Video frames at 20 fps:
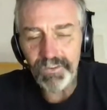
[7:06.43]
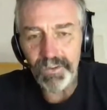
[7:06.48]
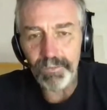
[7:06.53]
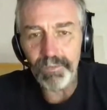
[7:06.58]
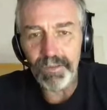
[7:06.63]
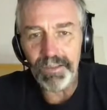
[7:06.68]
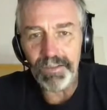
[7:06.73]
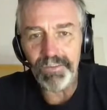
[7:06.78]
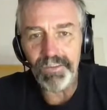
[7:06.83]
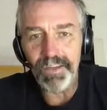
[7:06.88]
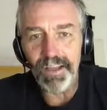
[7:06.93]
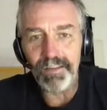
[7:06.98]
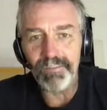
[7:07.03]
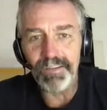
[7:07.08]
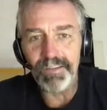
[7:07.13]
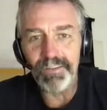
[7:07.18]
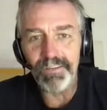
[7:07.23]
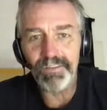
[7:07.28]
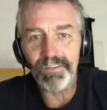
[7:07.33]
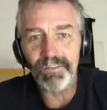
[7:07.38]
us siblings
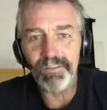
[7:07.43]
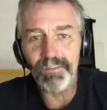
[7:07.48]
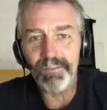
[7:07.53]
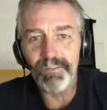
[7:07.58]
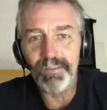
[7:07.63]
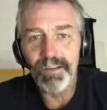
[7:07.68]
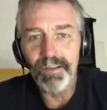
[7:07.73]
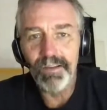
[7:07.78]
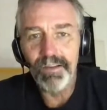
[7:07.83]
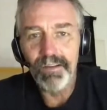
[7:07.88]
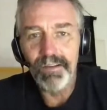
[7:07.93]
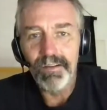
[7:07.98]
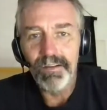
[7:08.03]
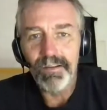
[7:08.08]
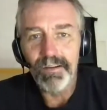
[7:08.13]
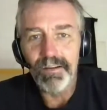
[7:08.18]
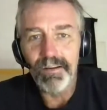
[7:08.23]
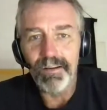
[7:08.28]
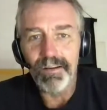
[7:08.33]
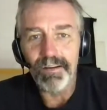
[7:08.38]
have this
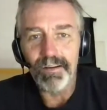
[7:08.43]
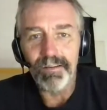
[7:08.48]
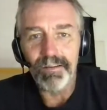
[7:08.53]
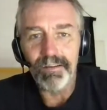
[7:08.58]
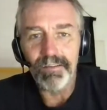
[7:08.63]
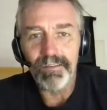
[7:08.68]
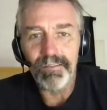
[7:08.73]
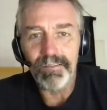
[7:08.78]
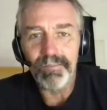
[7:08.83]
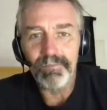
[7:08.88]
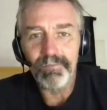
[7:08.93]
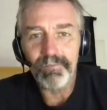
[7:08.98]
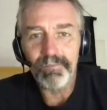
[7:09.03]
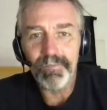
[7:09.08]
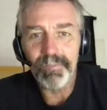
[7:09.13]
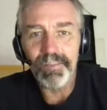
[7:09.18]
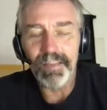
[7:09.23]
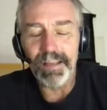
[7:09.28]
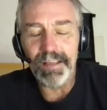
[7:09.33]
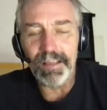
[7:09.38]

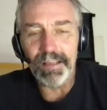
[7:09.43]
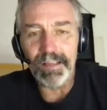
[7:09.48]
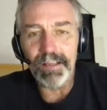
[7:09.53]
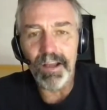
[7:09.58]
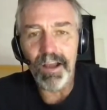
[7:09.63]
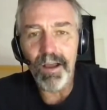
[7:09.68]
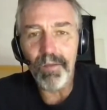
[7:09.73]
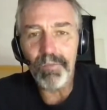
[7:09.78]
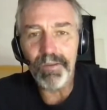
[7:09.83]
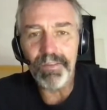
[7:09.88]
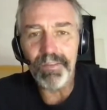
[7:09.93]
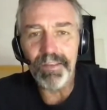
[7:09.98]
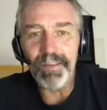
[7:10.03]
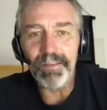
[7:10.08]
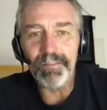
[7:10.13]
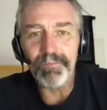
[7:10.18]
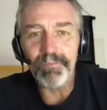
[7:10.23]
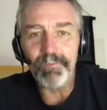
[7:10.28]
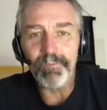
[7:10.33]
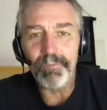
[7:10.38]
thing in
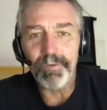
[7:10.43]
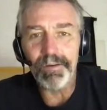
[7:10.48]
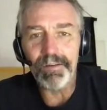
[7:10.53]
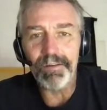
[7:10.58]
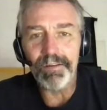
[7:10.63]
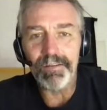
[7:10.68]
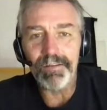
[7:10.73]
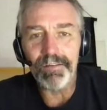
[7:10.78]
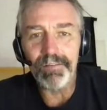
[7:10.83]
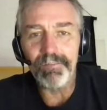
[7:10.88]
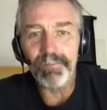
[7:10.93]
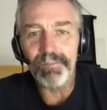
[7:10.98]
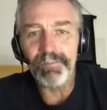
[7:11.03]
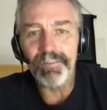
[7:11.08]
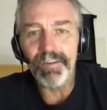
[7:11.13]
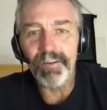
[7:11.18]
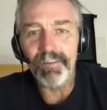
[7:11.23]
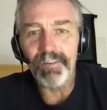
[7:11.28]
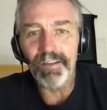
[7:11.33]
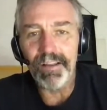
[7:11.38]
common, that we
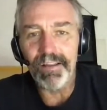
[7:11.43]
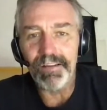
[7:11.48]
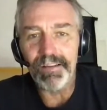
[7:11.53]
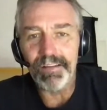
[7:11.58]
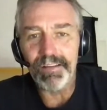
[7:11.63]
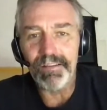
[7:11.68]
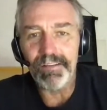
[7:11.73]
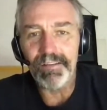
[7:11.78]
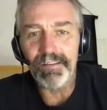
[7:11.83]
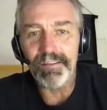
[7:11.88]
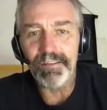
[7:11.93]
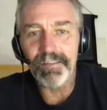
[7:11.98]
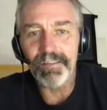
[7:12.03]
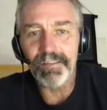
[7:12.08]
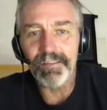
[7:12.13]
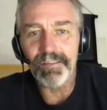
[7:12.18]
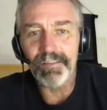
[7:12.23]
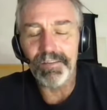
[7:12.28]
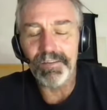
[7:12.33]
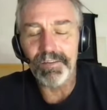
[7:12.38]
felt like,
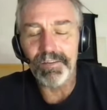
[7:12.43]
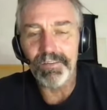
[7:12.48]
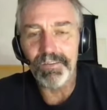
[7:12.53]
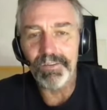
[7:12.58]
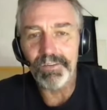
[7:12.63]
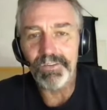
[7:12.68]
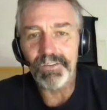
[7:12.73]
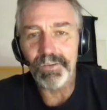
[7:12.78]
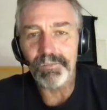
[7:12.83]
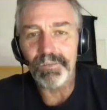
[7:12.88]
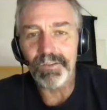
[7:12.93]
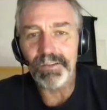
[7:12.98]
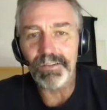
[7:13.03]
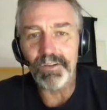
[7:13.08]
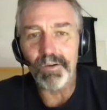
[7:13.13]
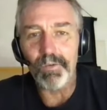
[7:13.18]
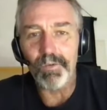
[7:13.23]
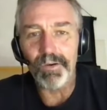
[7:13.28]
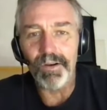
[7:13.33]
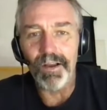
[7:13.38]
there was
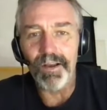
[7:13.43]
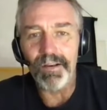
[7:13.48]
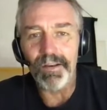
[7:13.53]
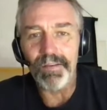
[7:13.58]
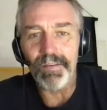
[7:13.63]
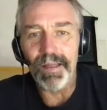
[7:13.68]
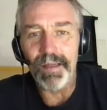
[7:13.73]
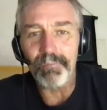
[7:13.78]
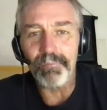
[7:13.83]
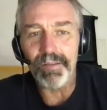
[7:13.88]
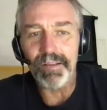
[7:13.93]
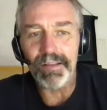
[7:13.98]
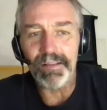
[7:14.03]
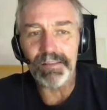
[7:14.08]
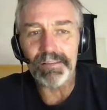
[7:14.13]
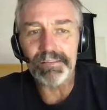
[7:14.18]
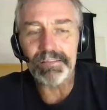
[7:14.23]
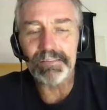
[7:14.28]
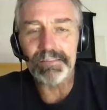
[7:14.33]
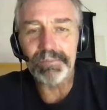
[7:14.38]
something going on in that
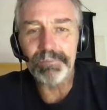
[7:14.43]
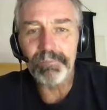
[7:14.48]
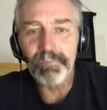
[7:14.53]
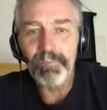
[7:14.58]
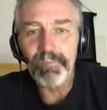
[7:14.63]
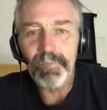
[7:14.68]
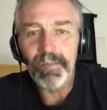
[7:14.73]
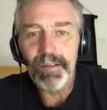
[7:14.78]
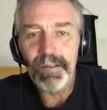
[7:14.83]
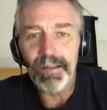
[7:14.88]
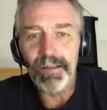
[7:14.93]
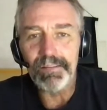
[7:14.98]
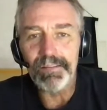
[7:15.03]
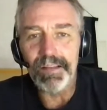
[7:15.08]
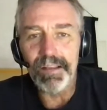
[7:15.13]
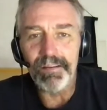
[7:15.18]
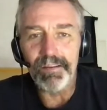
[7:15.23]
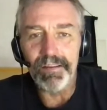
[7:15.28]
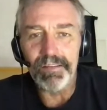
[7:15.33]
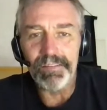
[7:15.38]
place.
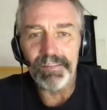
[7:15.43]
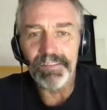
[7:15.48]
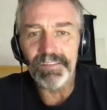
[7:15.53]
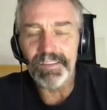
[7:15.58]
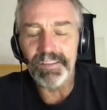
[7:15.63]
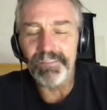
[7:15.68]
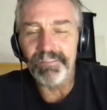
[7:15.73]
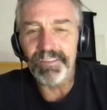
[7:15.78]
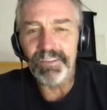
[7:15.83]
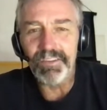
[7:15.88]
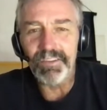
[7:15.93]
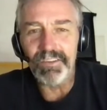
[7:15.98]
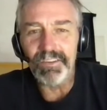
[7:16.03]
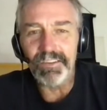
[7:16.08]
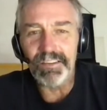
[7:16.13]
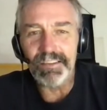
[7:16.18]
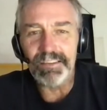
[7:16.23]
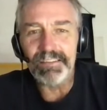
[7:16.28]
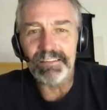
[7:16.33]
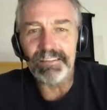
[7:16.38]
And it just didn't
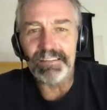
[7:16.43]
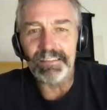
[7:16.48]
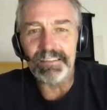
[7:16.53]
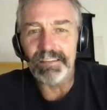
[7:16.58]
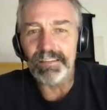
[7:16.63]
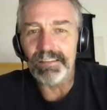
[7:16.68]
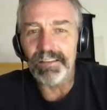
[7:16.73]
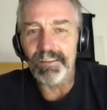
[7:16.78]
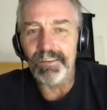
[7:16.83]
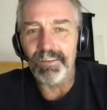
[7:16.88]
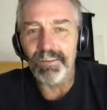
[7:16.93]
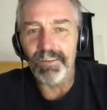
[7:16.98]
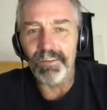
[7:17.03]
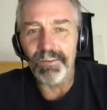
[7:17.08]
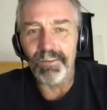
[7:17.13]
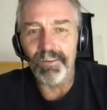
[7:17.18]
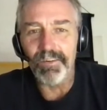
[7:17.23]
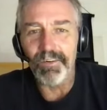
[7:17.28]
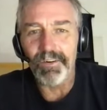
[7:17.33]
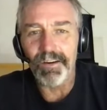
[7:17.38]
feel easy,
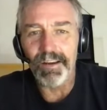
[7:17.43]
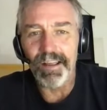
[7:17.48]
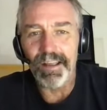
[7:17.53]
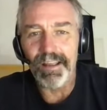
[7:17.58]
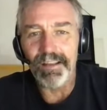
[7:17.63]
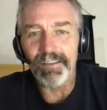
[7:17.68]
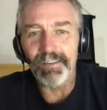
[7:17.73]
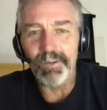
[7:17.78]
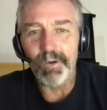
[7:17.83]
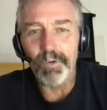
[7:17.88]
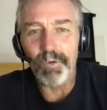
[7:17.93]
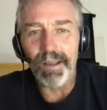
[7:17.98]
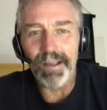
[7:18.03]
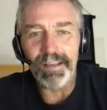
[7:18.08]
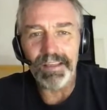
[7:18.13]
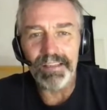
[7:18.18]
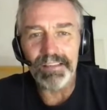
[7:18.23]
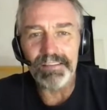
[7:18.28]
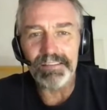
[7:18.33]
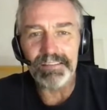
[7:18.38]
or
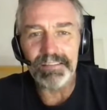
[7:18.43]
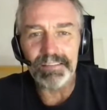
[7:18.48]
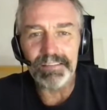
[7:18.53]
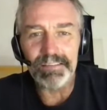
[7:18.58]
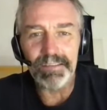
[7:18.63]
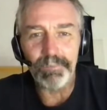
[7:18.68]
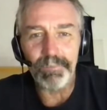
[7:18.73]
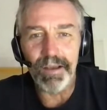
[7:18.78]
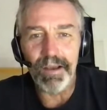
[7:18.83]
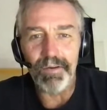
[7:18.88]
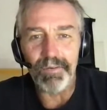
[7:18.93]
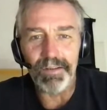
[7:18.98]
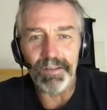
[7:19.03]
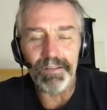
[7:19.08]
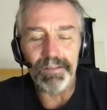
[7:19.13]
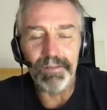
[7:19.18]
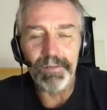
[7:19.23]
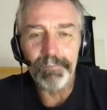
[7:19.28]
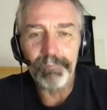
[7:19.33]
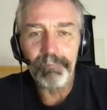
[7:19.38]
no at easeness
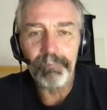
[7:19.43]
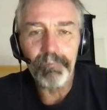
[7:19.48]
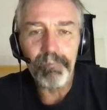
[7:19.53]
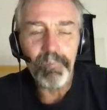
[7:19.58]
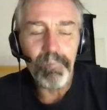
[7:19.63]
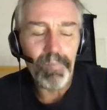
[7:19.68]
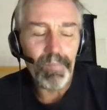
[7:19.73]
about it.